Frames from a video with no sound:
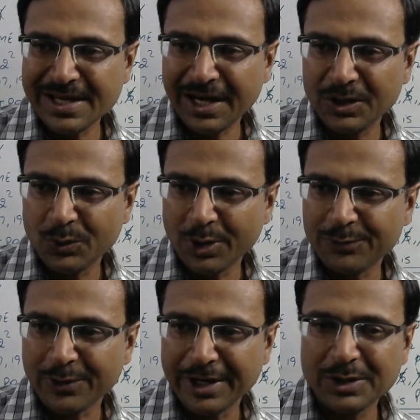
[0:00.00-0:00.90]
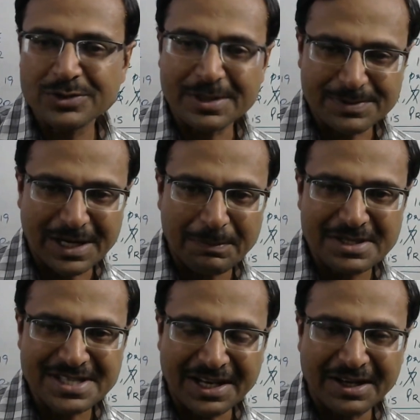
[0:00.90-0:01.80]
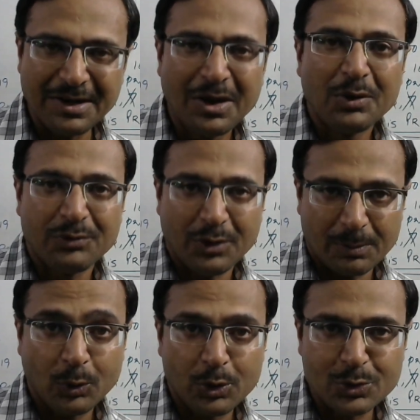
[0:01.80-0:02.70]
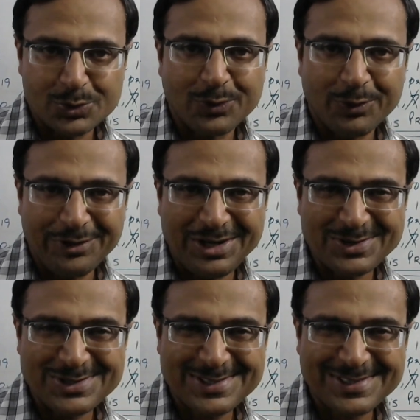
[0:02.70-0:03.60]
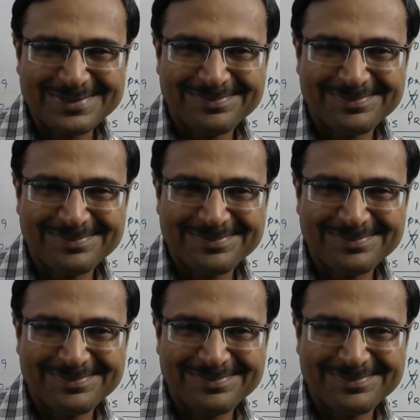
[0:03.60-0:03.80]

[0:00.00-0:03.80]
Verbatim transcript: and do not forget to subscribe the channel for more useful videos.